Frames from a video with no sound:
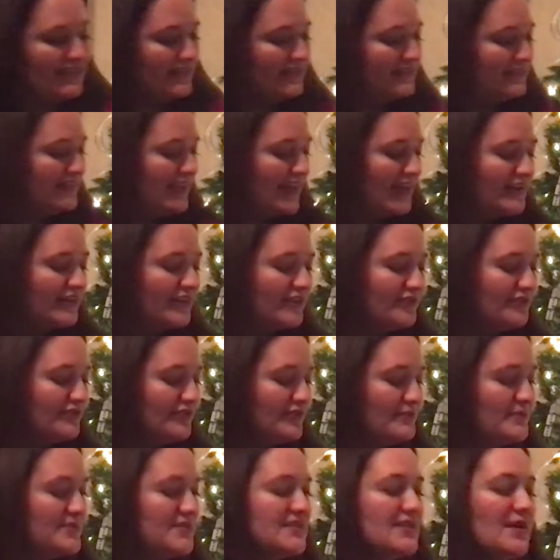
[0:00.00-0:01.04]
a letter
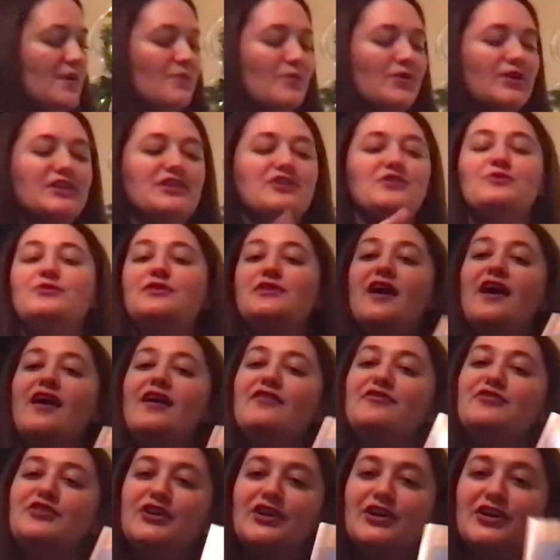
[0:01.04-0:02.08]
from someone you
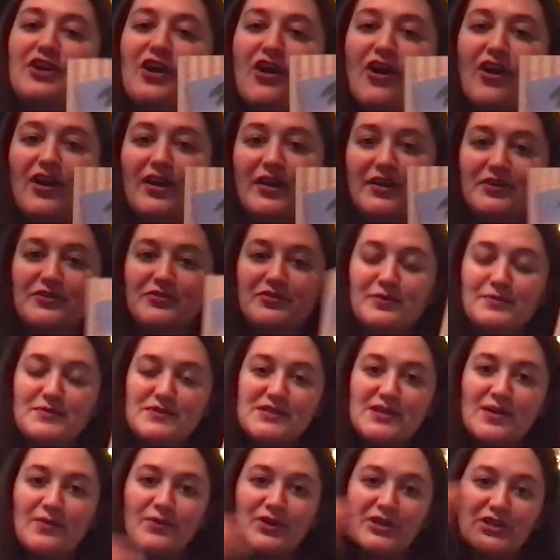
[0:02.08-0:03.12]
love or a card from
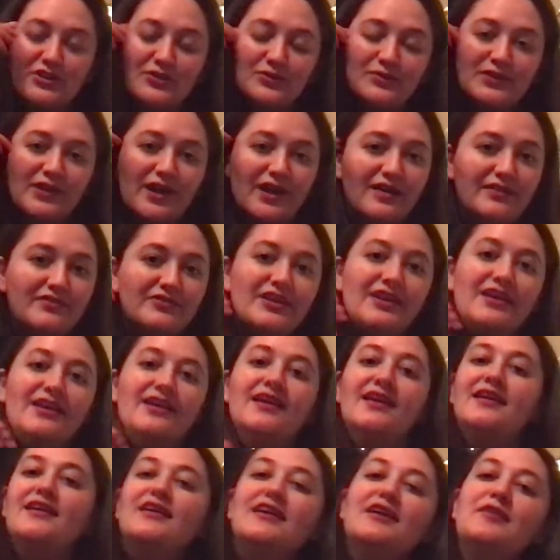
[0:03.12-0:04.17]
someone you love
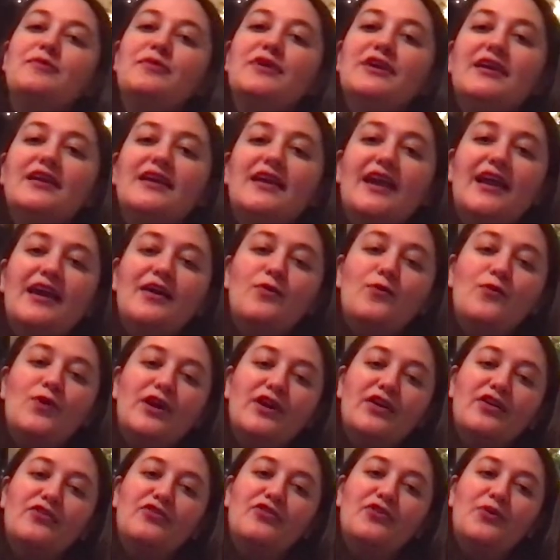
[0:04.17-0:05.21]
can be a
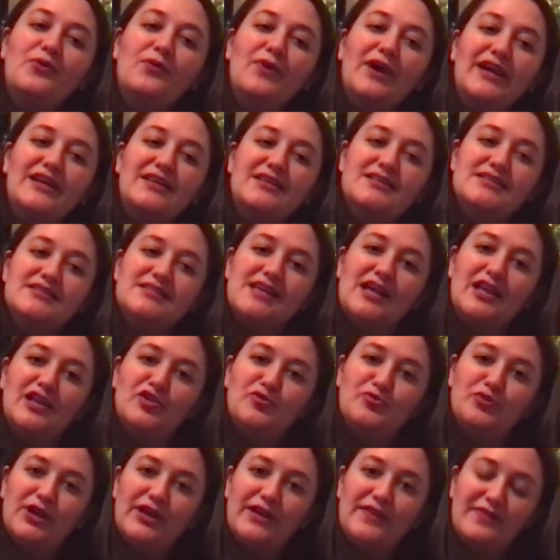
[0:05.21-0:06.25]
wonderful way to
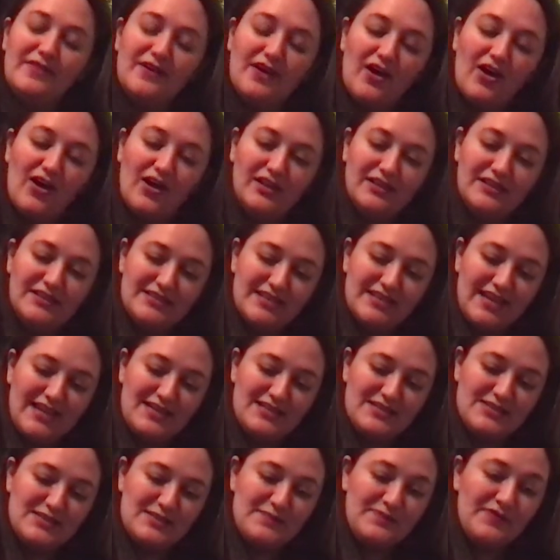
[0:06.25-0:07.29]
celebrate the
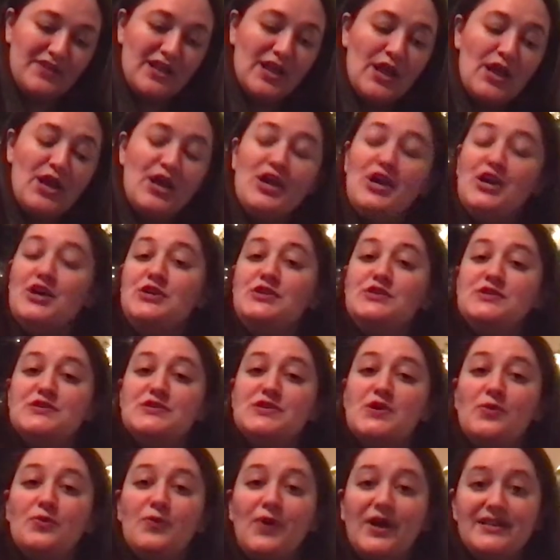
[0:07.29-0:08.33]
holidays.
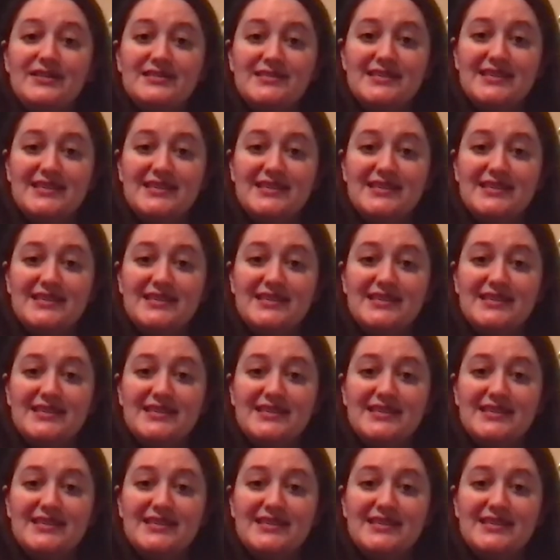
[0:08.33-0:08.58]
So, once